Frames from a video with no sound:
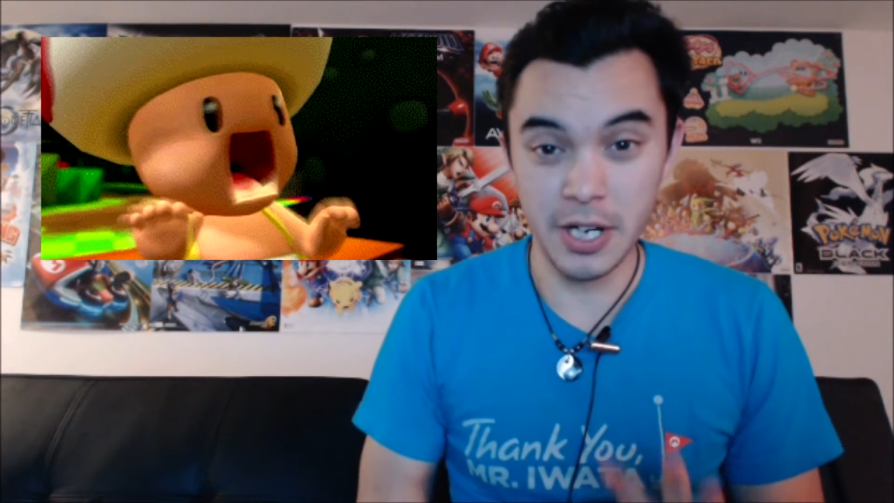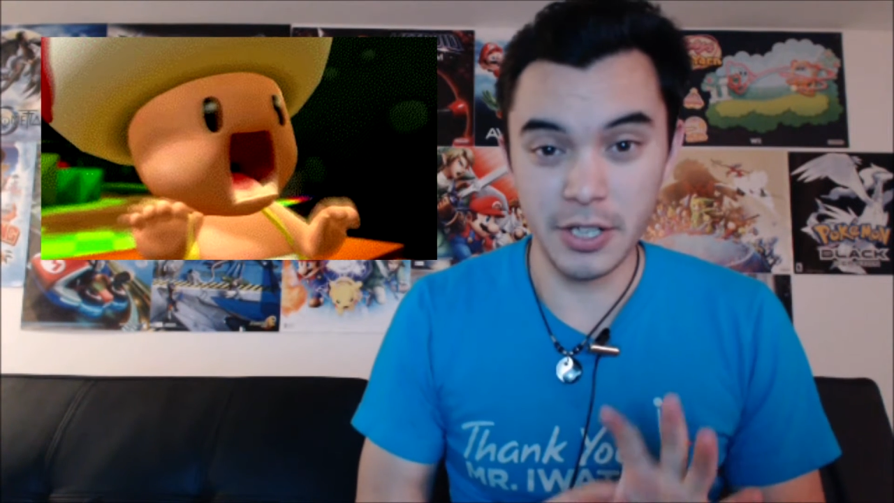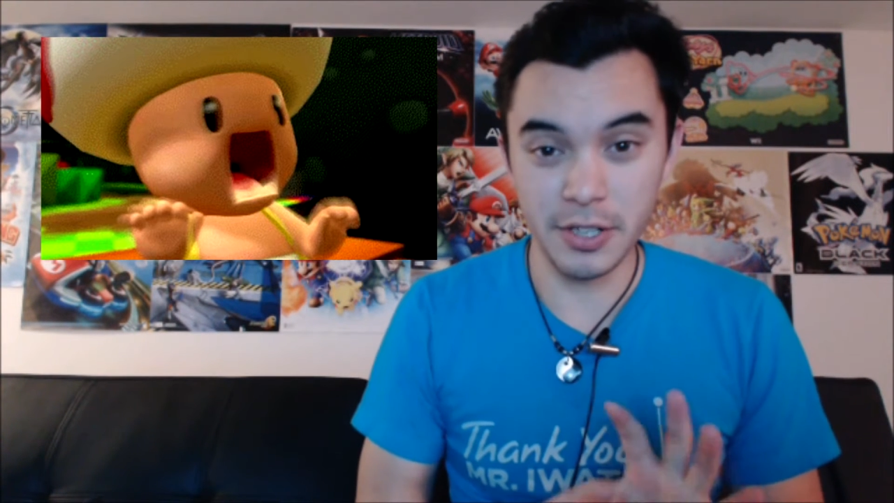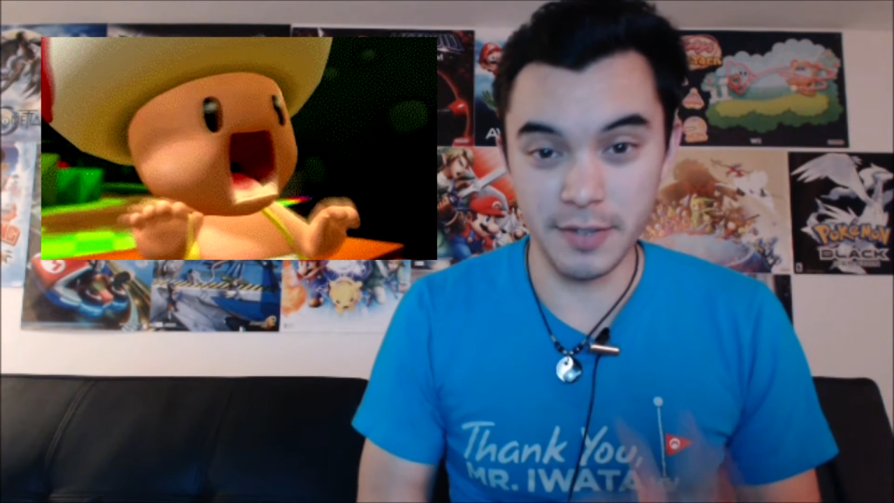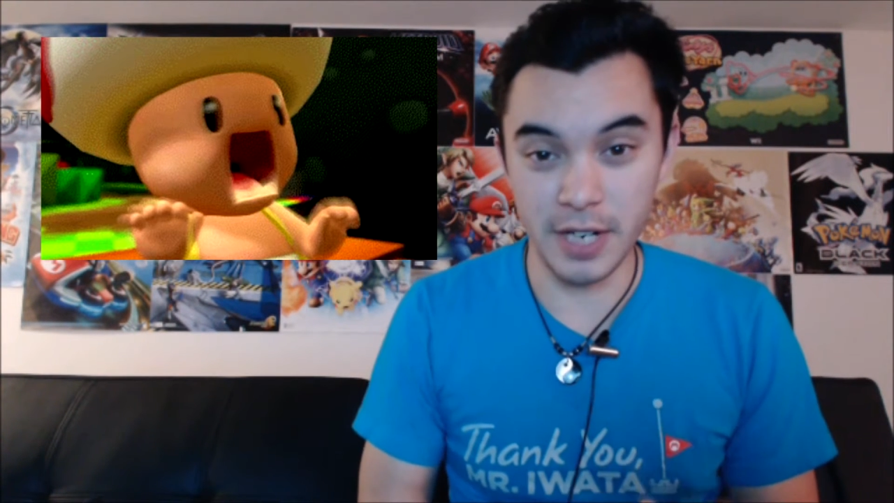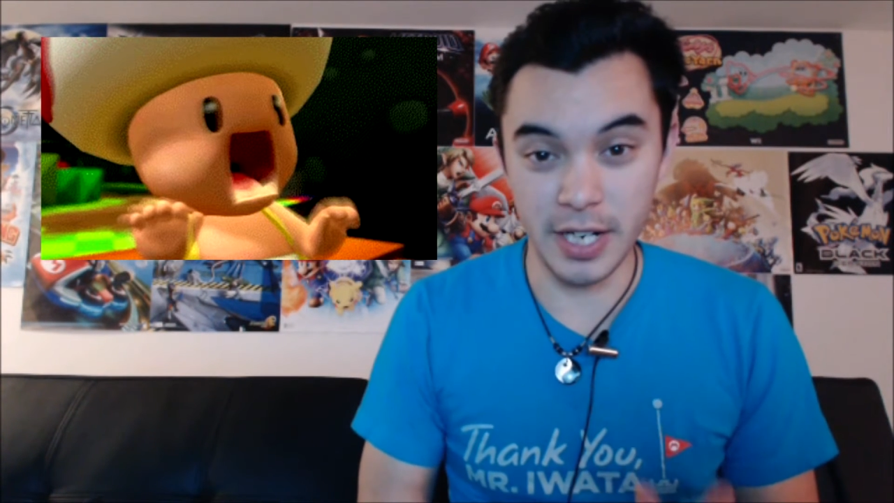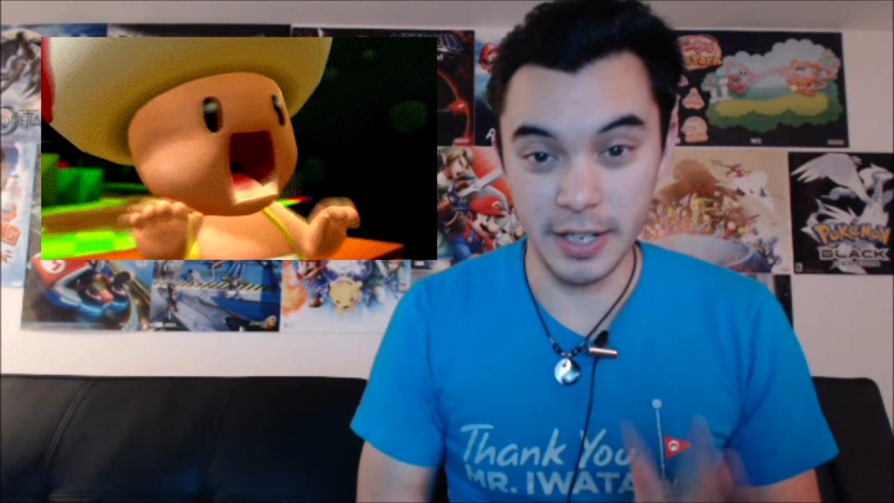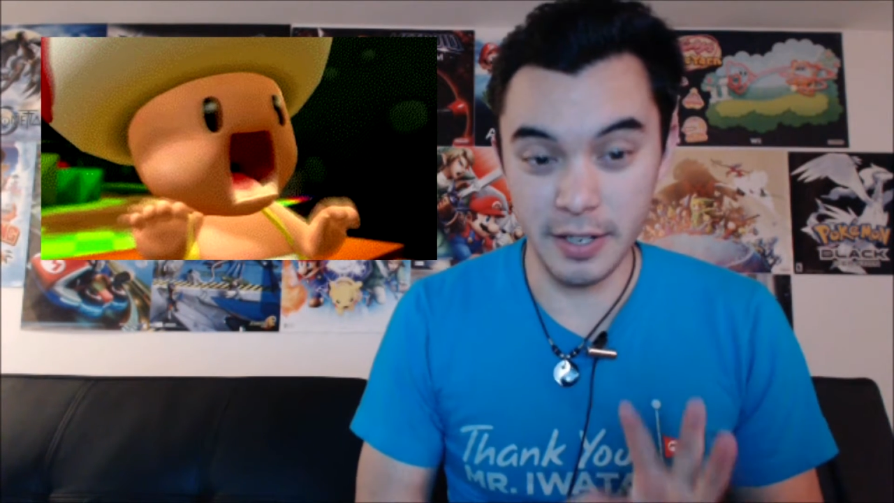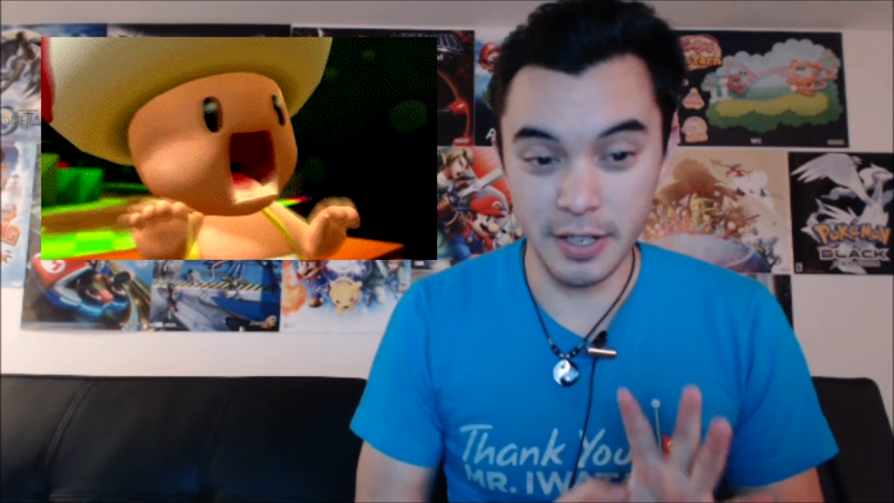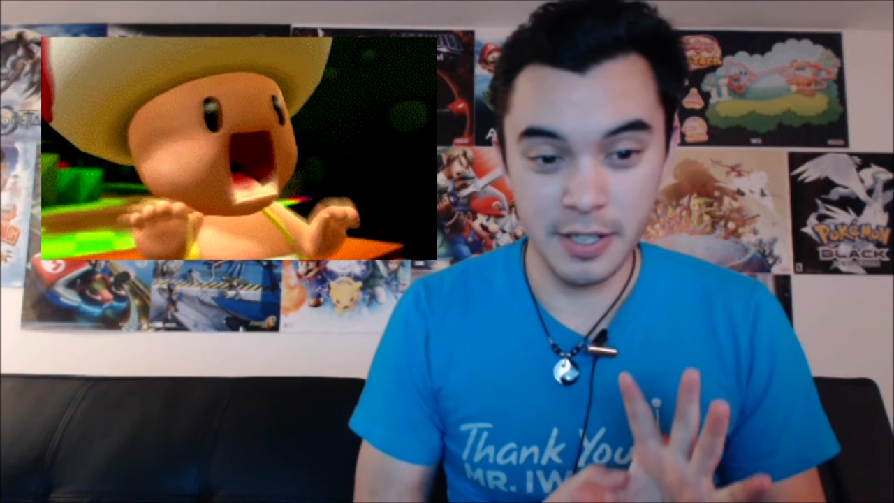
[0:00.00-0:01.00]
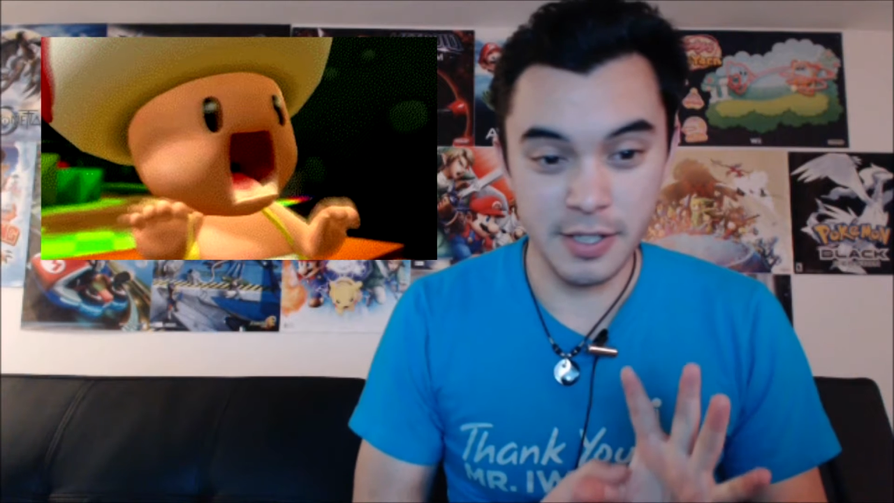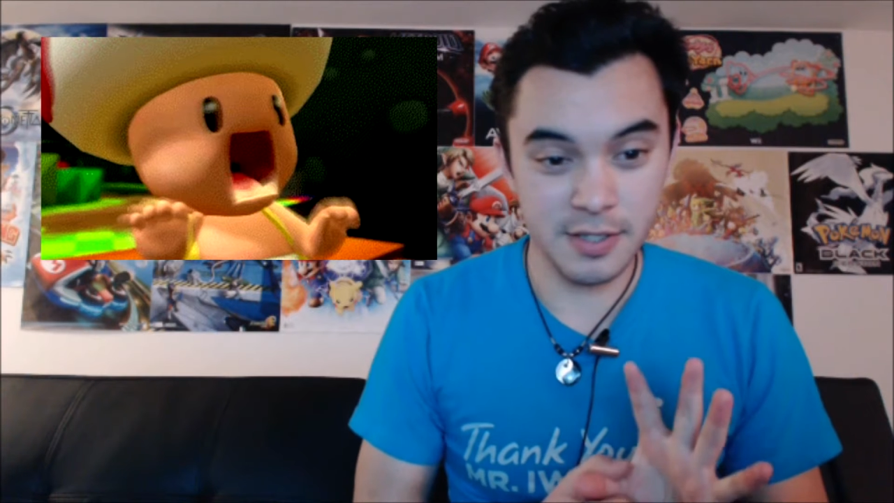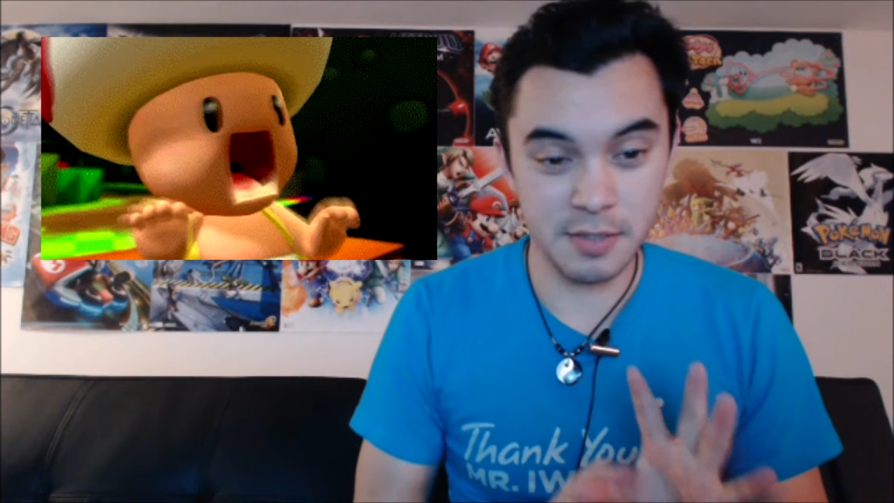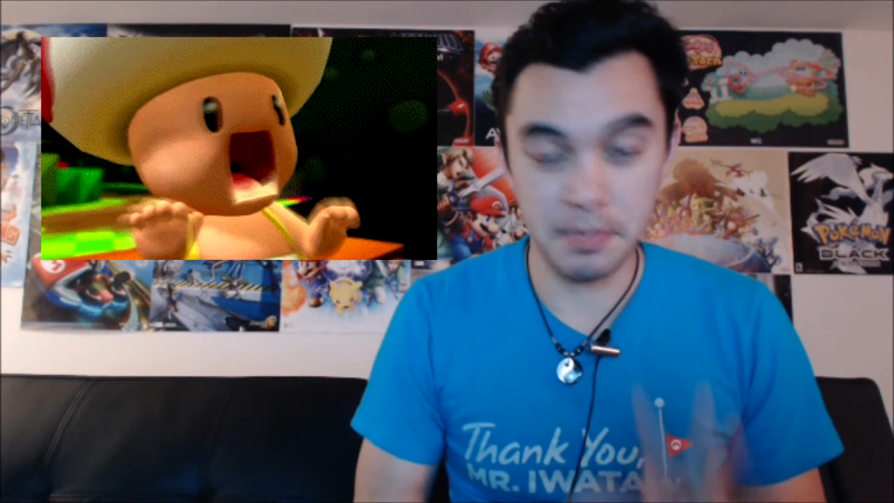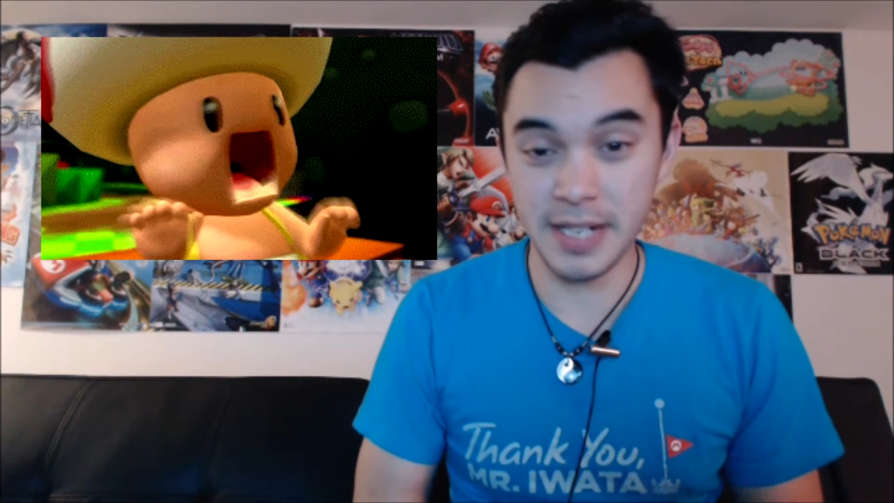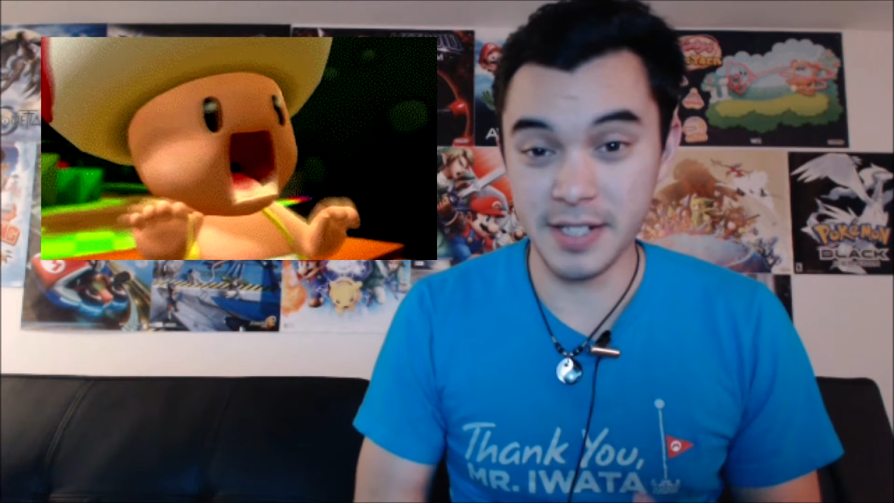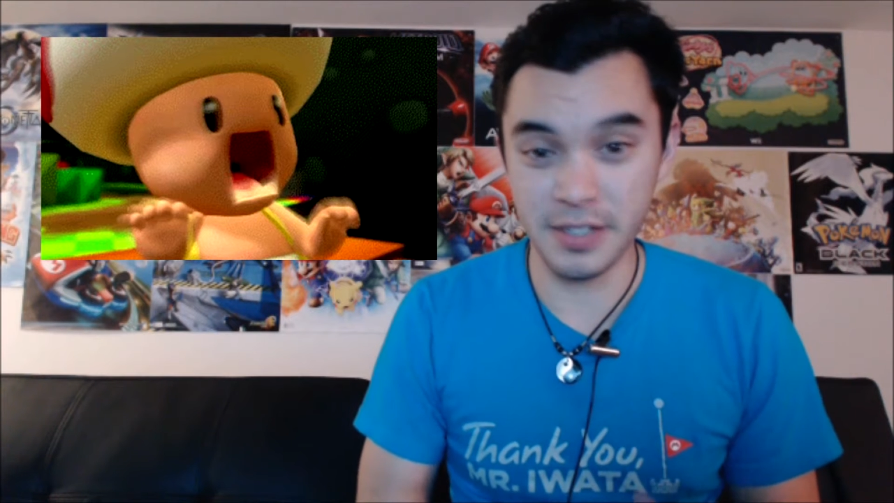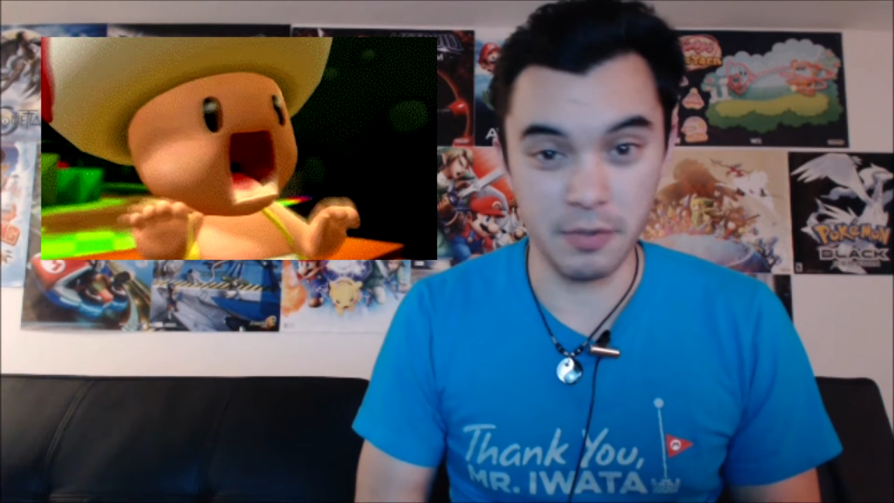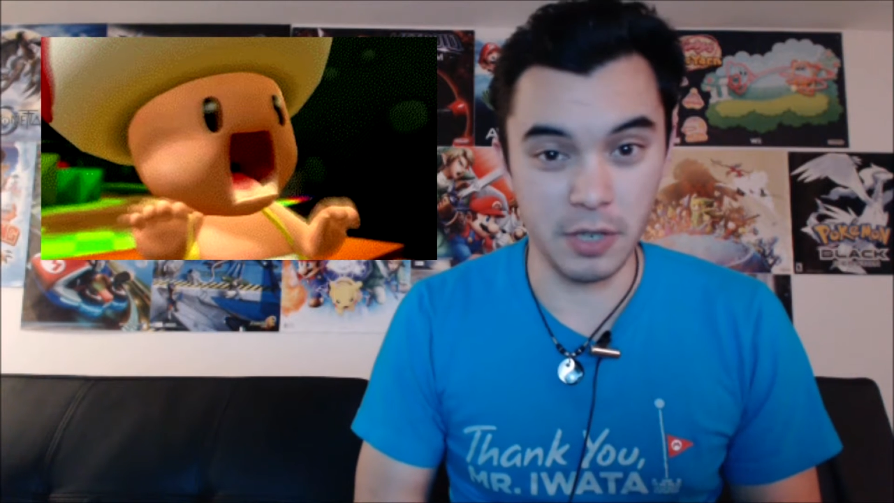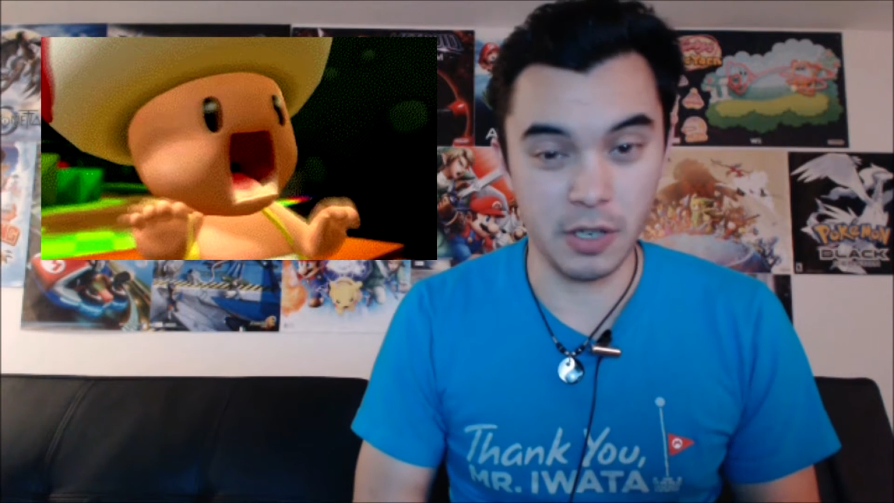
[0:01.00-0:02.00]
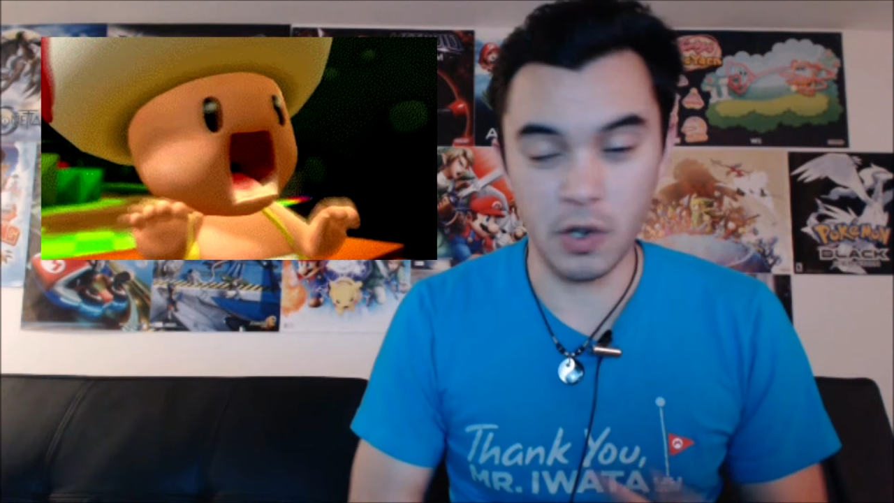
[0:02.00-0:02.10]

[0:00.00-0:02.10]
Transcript: could have gone stupendously wrong,